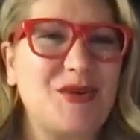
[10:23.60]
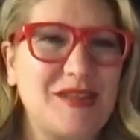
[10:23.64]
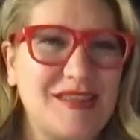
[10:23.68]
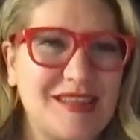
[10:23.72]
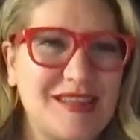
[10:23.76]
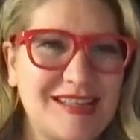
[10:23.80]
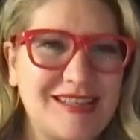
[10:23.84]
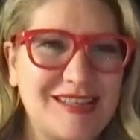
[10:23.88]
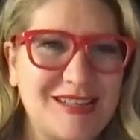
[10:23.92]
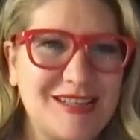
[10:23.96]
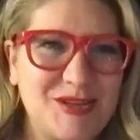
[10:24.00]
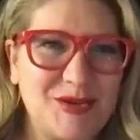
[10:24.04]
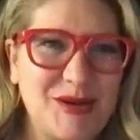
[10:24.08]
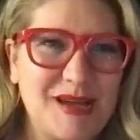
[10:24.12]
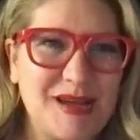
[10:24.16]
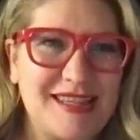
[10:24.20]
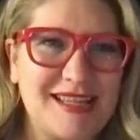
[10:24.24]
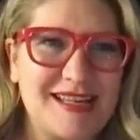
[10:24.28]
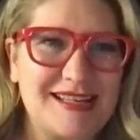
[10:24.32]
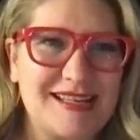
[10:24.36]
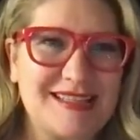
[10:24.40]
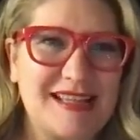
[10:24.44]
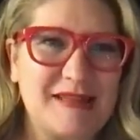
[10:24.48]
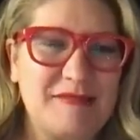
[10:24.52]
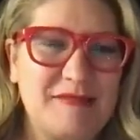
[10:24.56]
I think that you had
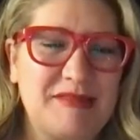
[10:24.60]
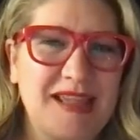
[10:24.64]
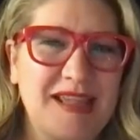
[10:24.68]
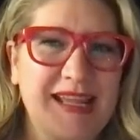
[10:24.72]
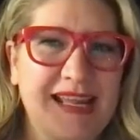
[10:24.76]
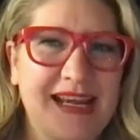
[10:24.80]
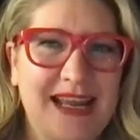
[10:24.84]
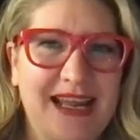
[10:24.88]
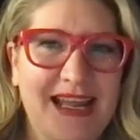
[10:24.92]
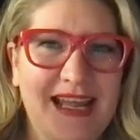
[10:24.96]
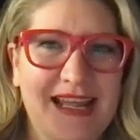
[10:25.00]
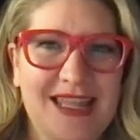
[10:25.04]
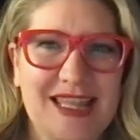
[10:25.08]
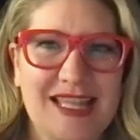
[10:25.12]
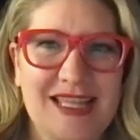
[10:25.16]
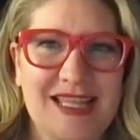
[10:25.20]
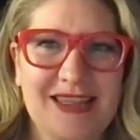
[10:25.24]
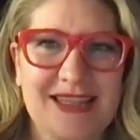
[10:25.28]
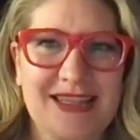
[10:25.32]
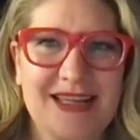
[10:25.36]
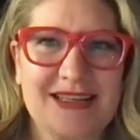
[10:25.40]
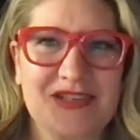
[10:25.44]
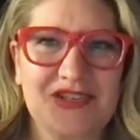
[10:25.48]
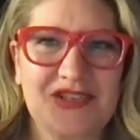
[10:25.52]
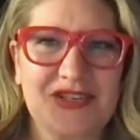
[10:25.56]
that same thing. And I think
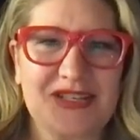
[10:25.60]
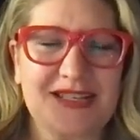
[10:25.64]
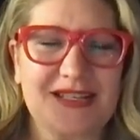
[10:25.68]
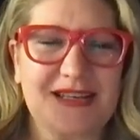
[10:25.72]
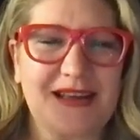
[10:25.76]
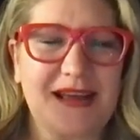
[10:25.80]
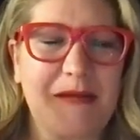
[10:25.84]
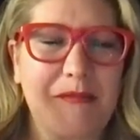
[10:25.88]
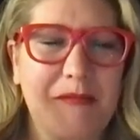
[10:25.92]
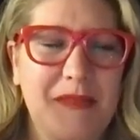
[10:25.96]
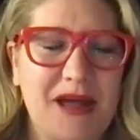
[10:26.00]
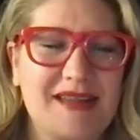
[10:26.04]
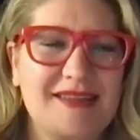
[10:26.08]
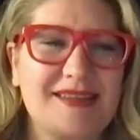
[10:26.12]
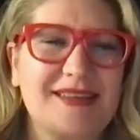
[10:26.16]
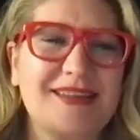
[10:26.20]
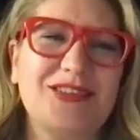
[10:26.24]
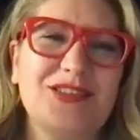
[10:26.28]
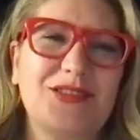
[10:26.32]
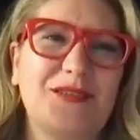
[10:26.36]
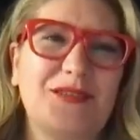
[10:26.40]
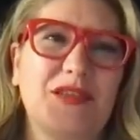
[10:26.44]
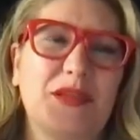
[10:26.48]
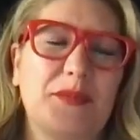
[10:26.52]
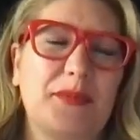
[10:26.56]
that's just a
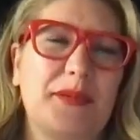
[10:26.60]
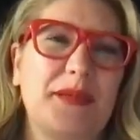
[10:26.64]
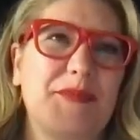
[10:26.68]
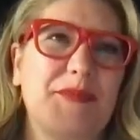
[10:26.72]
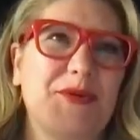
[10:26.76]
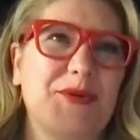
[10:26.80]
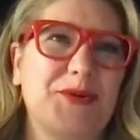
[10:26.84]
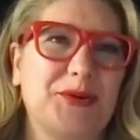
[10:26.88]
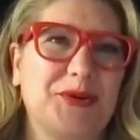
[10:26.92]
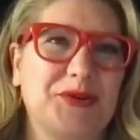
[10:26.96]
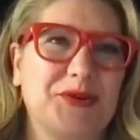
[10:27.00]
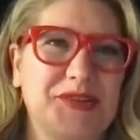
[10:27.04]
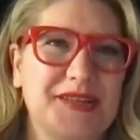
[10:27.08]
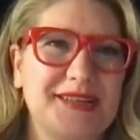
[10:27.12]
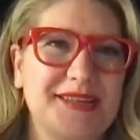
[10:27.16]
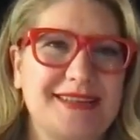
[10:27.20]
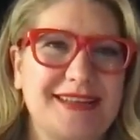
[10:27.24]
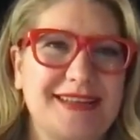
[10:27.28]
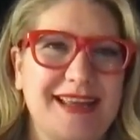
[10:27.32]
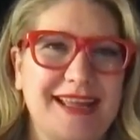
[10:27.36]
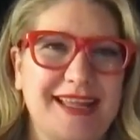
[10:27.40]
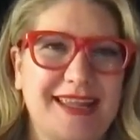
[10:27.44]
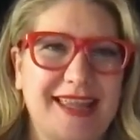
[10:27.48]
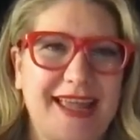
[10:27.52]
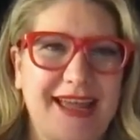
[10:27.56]
message for the people who are
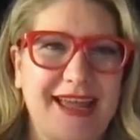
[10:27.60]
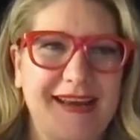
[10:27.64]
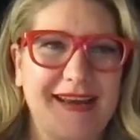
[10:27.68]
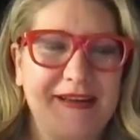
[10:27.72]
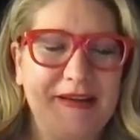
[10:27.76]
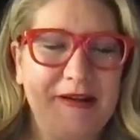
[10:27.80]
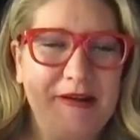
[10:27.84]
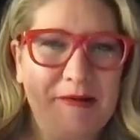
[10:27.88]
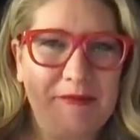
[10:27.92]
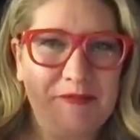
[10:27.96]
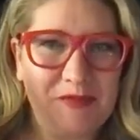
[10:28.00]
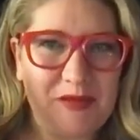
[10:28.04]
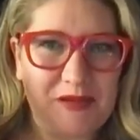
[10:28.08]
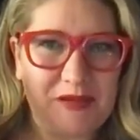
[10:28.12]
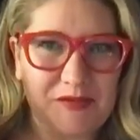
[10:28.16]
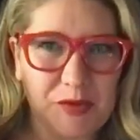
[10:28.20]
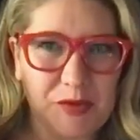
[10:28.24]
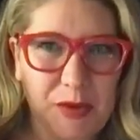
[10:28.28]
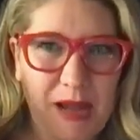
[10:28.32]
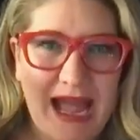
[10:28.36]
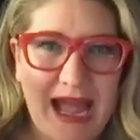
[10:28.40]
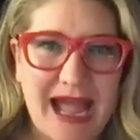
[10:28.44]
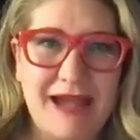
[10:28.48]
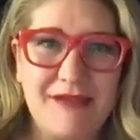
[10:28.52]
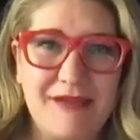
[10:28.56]
listening that if you
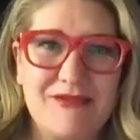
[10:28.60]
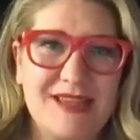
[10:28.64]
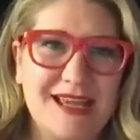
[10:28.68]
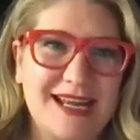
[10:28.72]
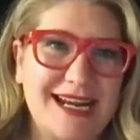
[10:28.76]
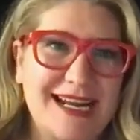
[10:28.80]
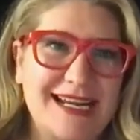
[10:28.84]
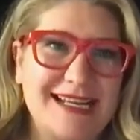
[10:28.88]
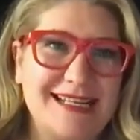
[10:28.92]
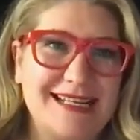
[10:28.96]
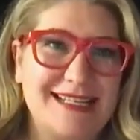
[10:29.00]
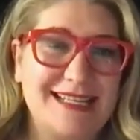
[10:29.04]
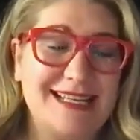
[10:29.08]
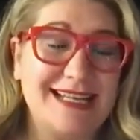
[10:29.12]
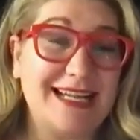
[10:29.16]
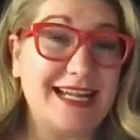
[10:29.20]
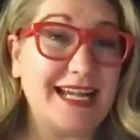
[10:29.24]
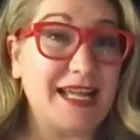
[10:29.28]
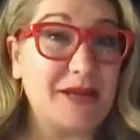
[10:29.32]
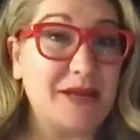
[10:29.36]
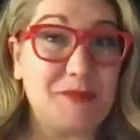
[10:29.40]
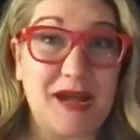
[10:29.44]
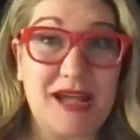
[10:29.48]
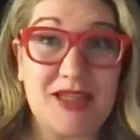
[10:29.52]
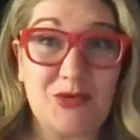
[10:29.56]
have that idea,
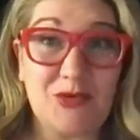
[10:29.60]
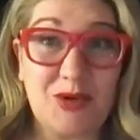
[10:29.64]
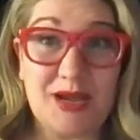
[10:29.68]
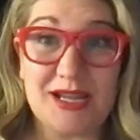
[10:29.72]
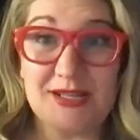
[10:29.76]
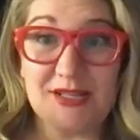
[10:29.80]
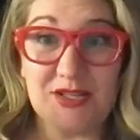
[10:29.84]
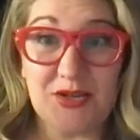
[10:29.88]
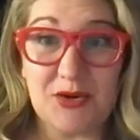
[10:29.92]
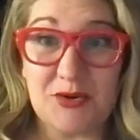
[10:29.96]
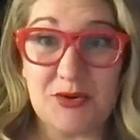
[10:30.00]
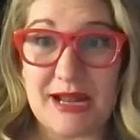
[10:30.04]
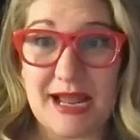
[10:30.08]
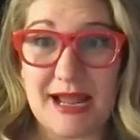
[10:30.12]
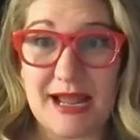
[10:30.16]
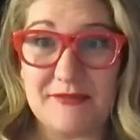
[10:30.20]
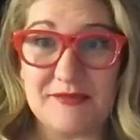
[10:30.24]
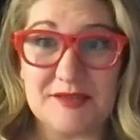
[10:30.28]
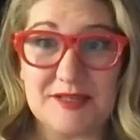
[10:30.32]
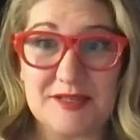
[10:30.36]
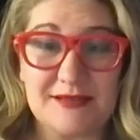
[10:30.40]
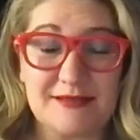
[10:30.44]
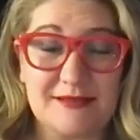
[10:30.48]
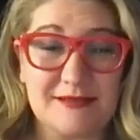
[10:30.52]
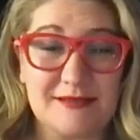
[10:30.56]
and by the way, you don't have
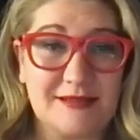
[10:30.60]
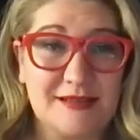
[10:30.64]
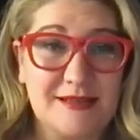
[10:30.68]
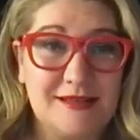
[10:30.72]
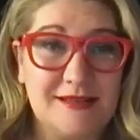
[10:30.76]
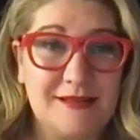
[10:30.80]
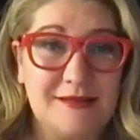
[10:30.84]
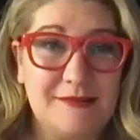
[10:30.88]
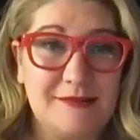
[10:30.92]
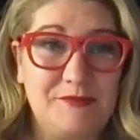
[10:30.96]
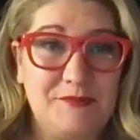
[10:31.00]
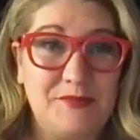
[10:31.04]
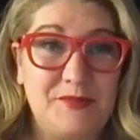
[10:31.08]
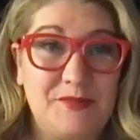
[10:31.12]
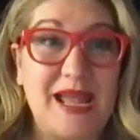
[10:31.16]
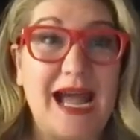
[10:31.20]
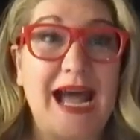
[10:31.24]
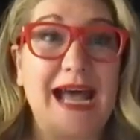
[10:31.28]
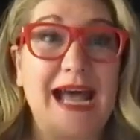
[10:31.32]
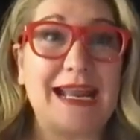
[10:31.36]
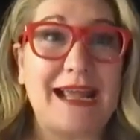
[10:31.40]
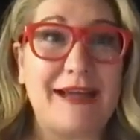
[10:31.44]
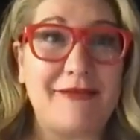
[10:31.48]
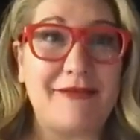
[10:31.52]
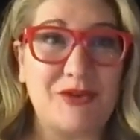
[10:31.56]
to
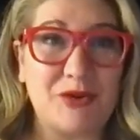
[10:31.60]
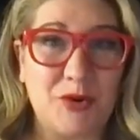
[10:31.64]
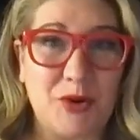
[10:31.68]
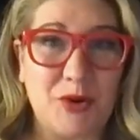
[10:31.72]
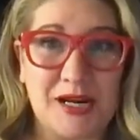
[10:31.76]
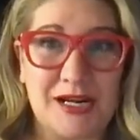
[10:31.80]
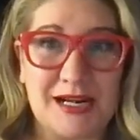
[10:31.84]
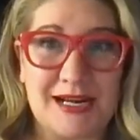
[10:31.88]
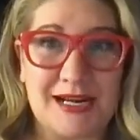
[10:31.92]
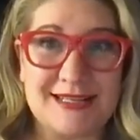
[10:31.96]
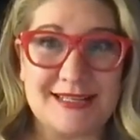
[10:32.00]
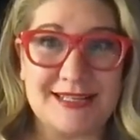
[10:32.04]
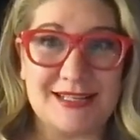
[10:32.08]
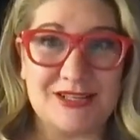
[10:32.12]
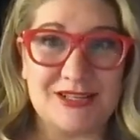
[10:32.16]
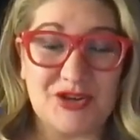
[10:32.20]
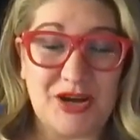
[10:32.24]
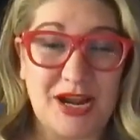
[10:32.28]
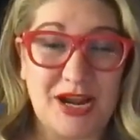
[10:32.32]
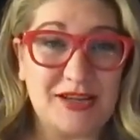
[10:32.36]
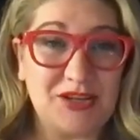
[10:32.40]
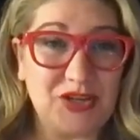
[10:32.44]
not have an organizing job.